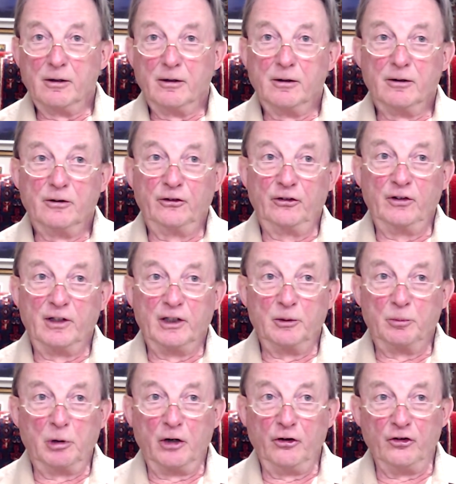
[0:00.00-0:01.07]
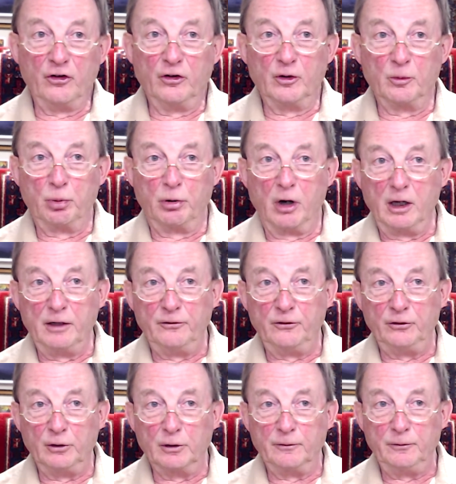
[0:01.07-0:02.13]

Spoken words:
Severe depression deprives you of